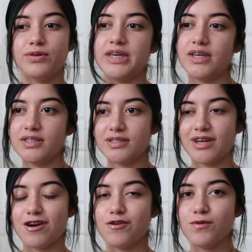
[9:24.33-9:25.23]
So it is
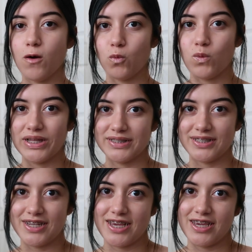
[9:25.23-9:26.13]
now
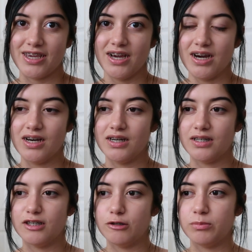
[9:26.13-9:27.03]
Wednesday.
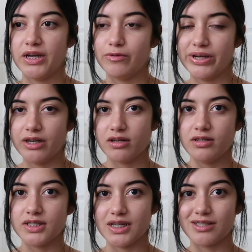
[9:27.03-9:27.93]
I went and
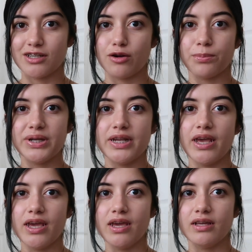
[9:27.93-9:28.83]
got tested on
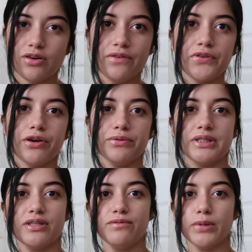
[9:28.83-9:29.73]
Monday. Still have not
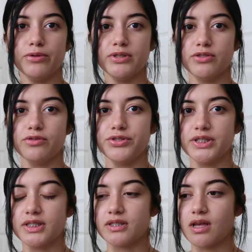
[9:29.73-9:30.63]
received my
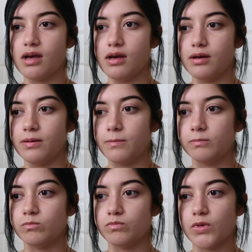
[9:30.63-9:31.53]
results.
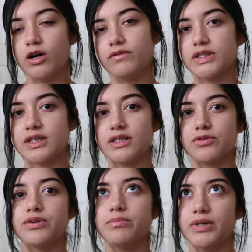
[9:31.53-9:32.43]
Obviously
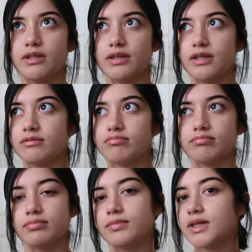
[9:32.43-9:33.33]
it's only been like
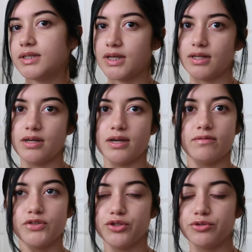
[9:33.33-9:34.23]
a day and a
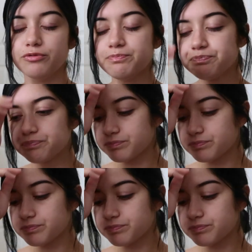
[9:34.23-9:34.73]
half too.